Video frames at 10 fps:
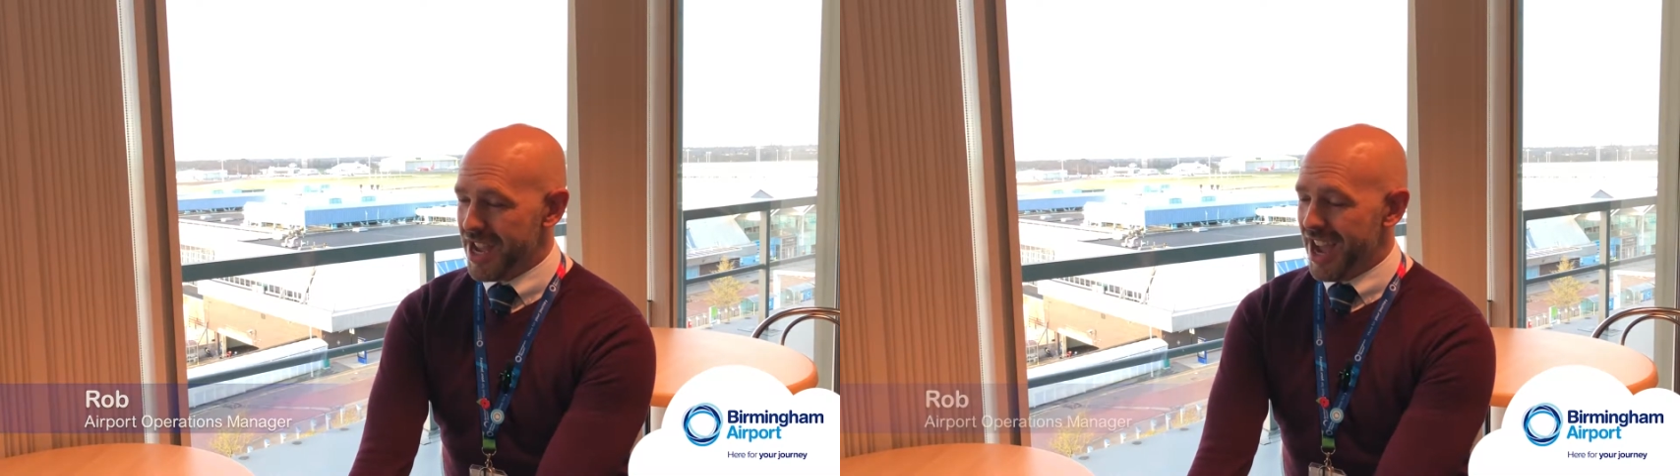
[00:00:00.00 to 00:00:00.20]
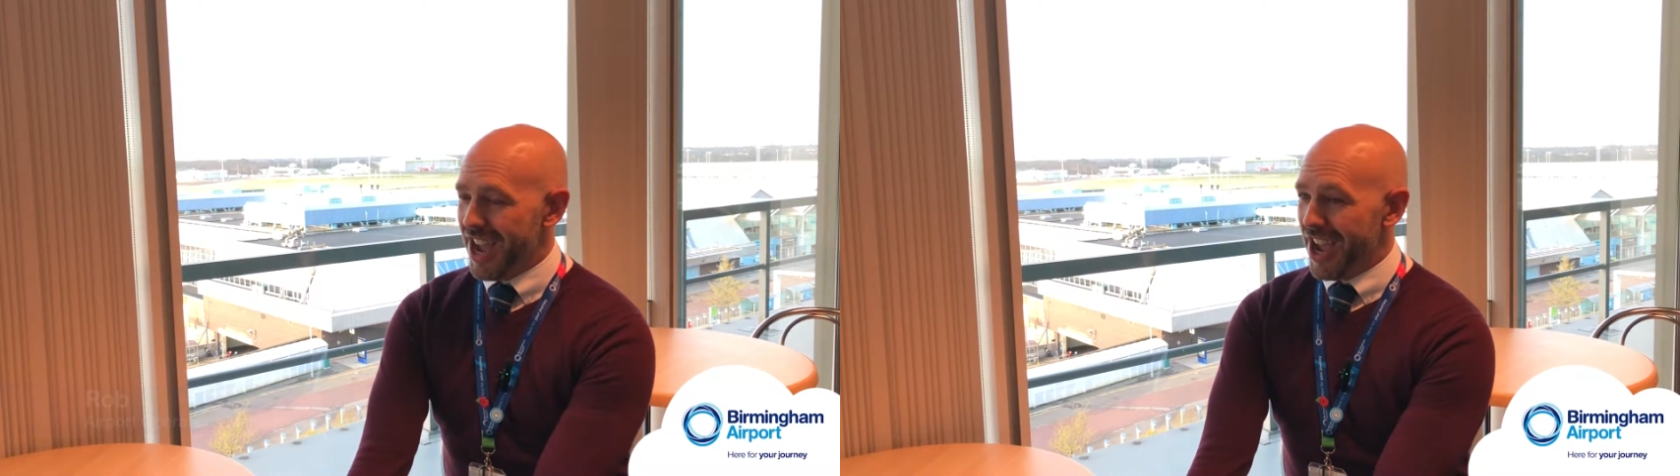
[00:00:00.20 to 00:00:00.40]

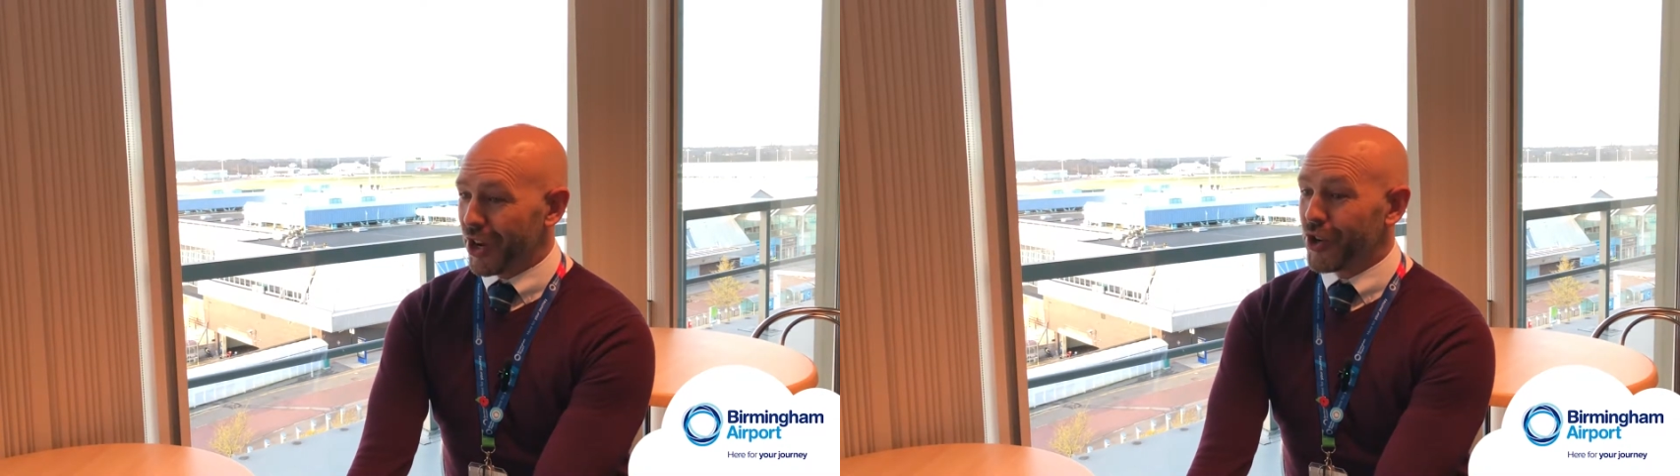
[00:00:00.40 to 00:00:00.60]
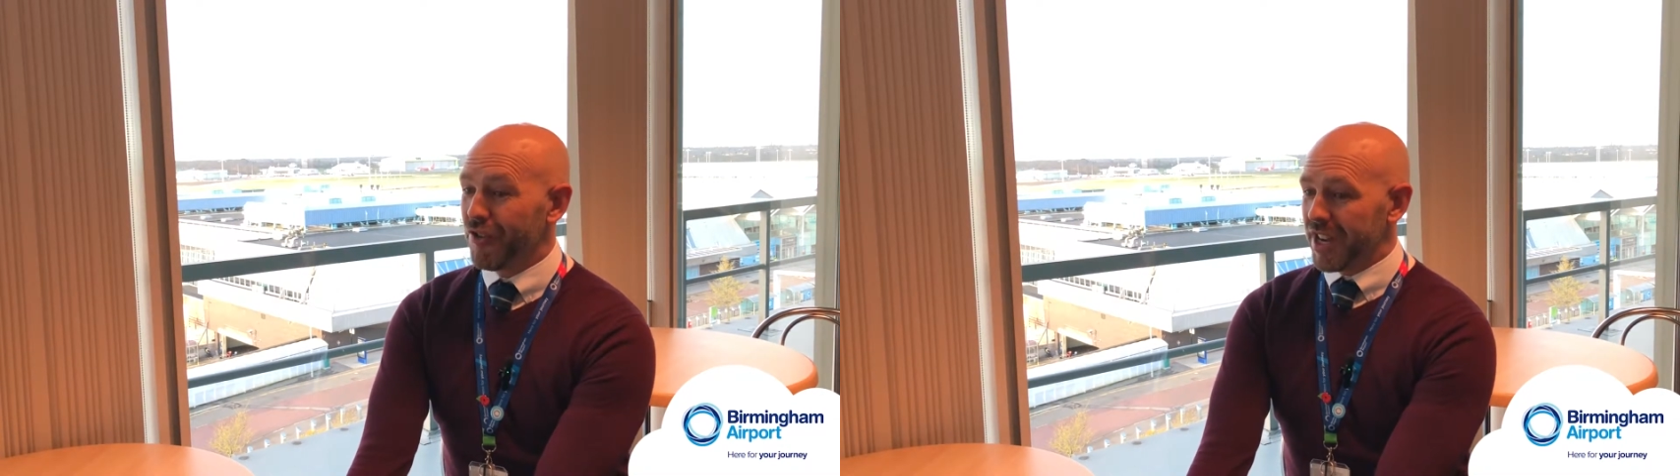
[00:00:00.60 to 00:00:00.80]
uh,
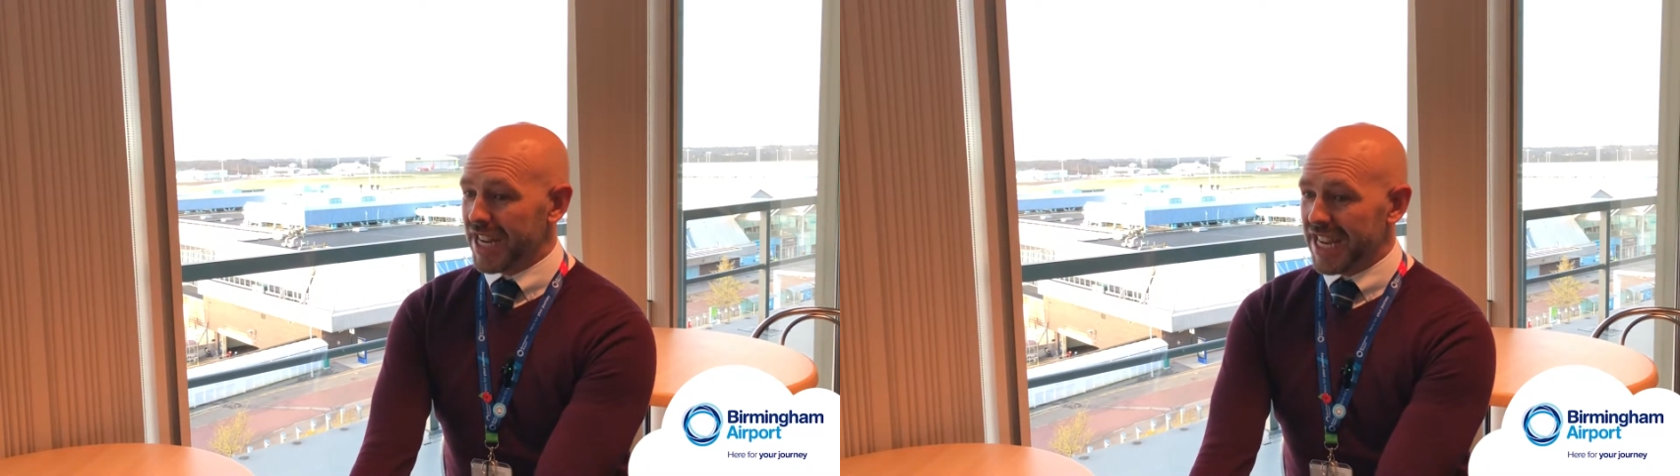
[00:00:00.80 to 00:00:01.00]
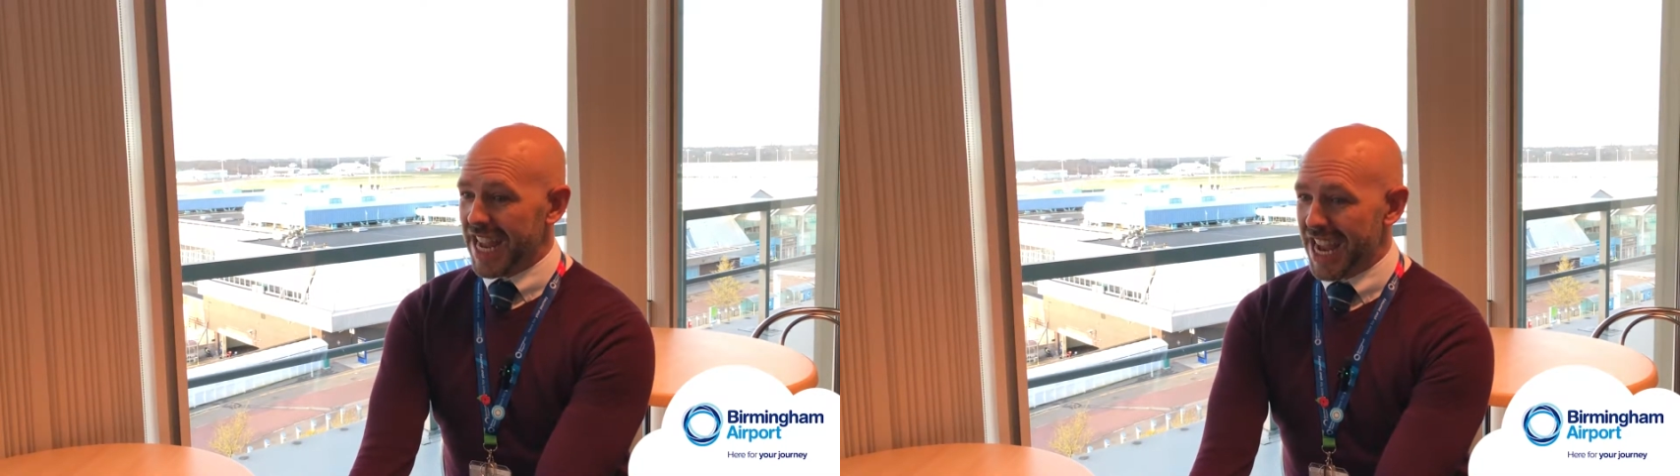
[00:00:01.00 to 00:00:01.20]

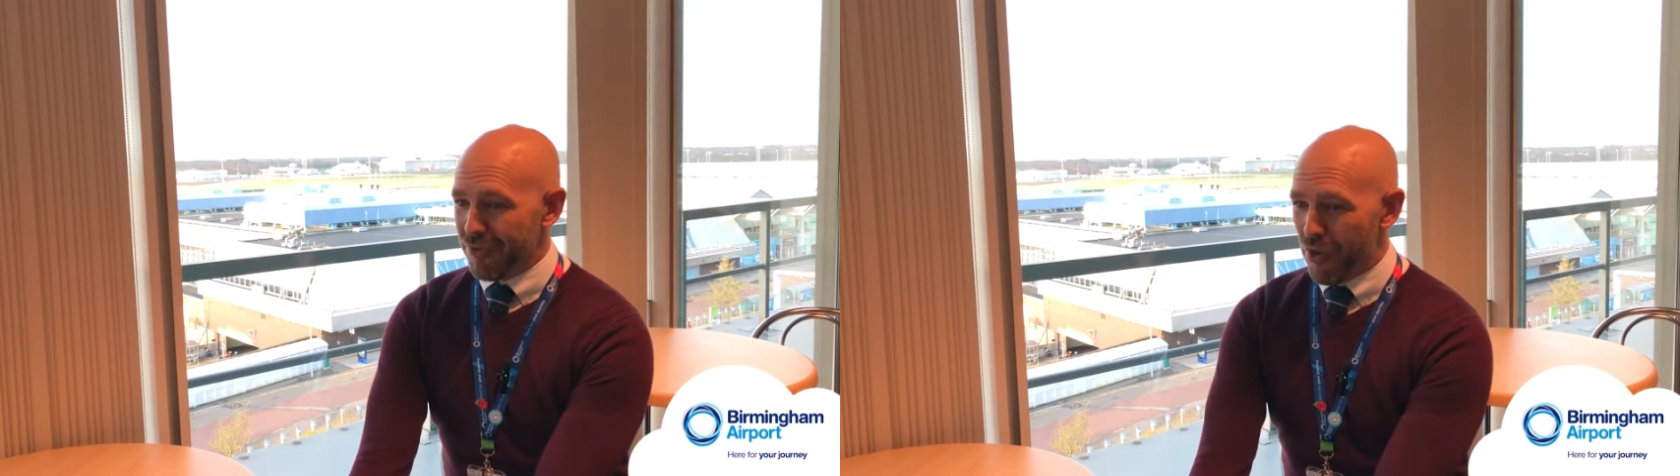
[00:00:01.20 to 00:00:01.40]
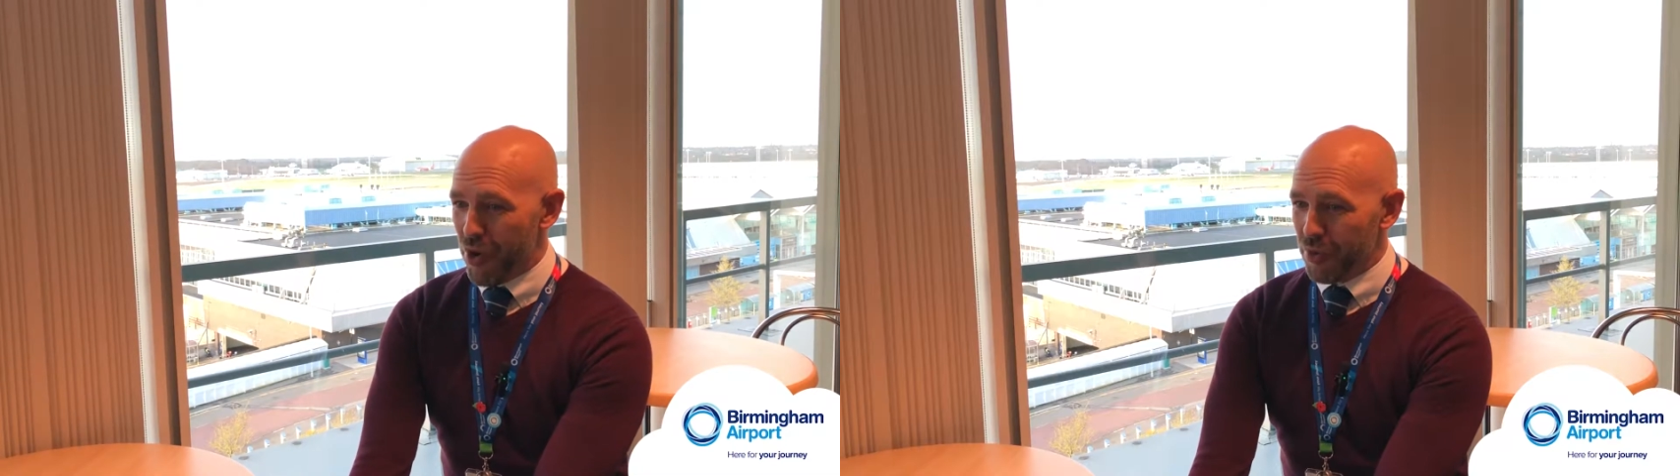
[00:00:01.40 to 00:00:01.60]
currently in
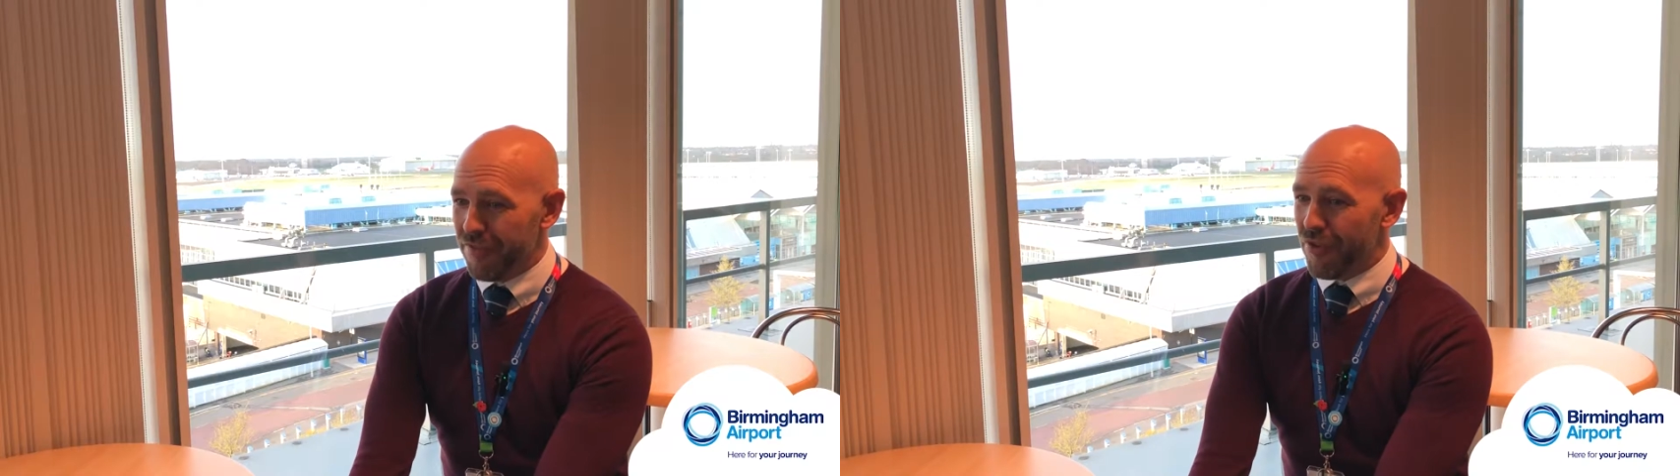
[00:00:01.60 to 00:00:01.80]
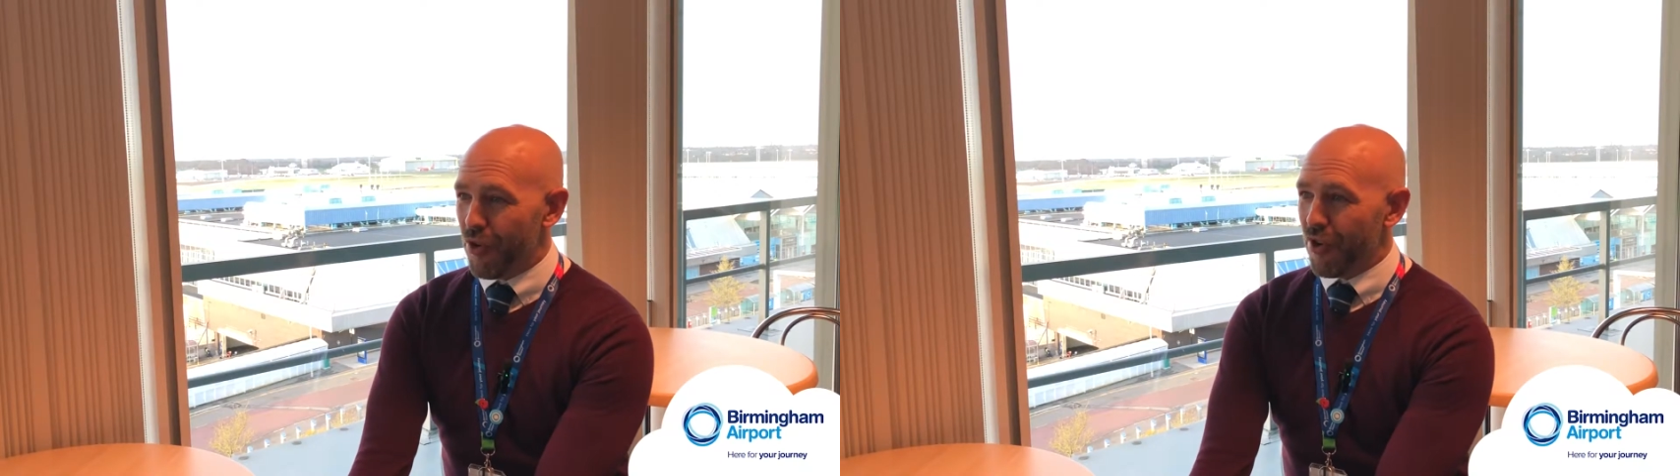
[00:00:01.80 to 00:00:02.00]
role
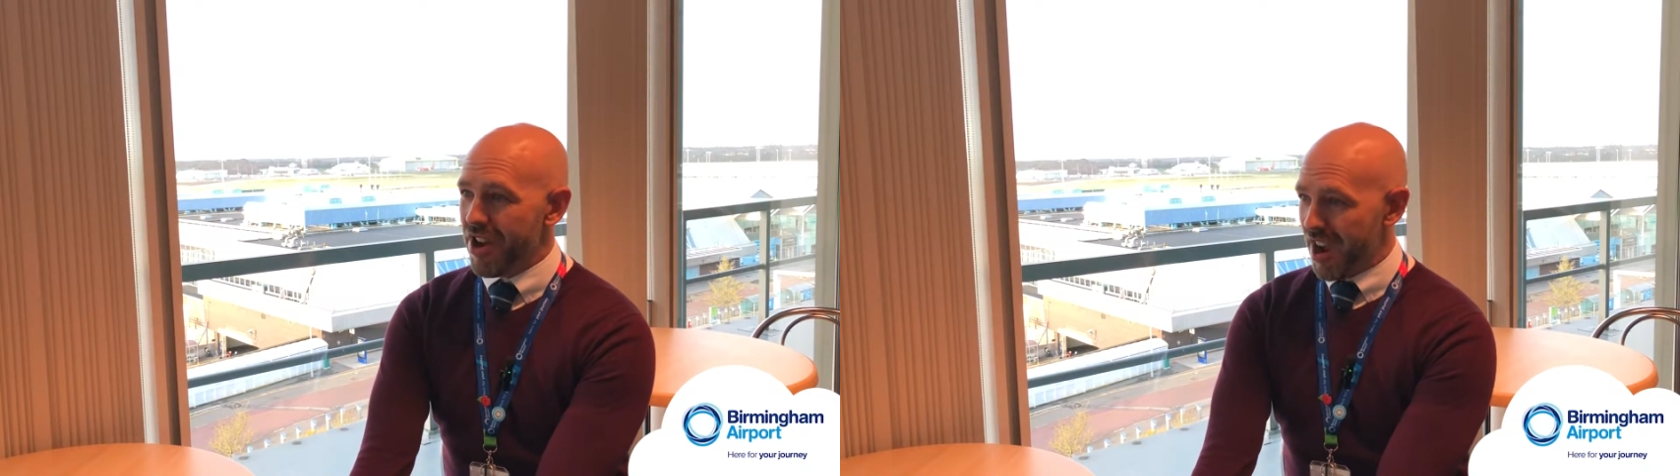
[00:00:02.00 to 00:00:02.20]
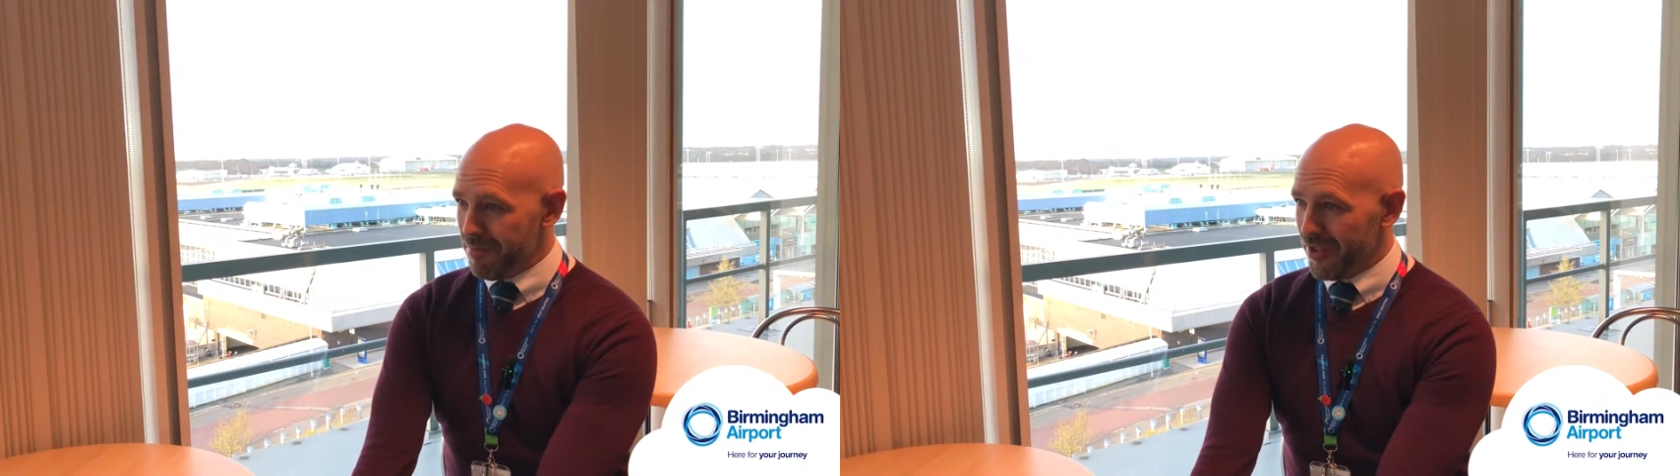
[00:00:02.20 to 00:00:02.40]
for nine